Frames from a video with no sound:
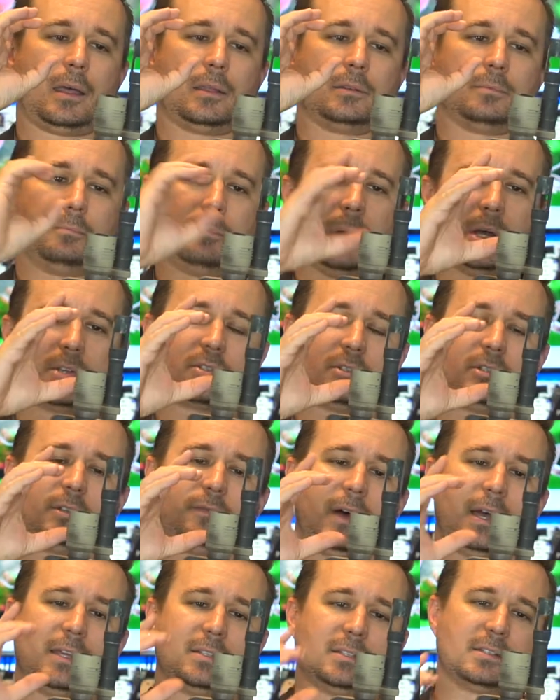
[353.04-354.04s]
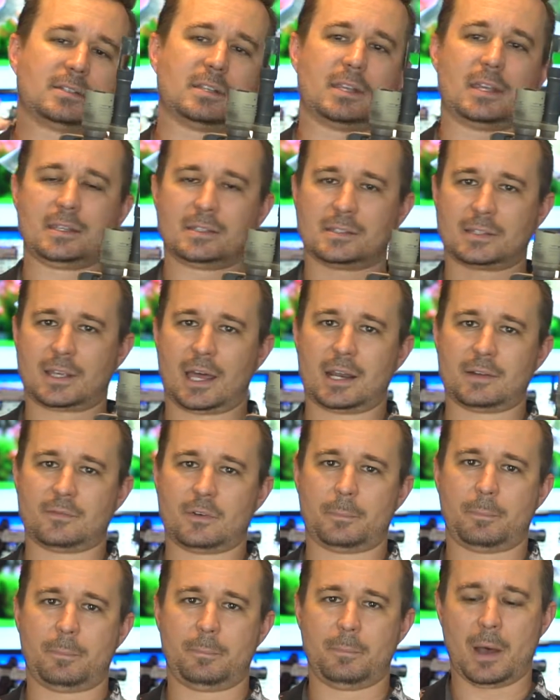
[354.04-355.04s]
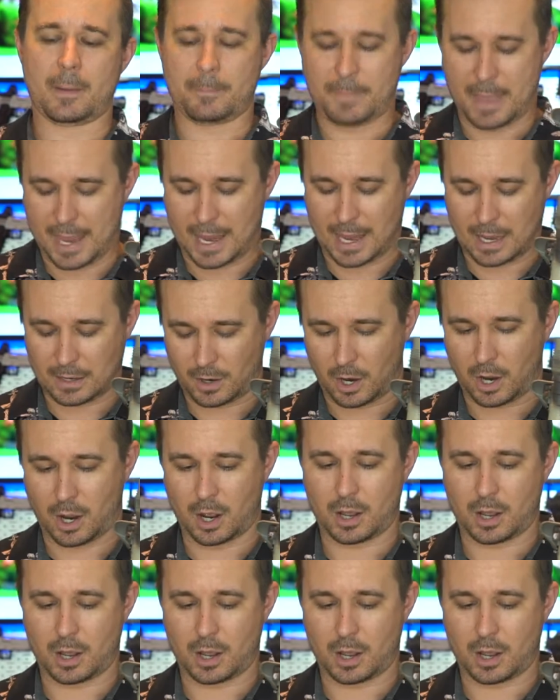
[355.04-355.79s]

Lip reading: muzzle devices is kind of a pain.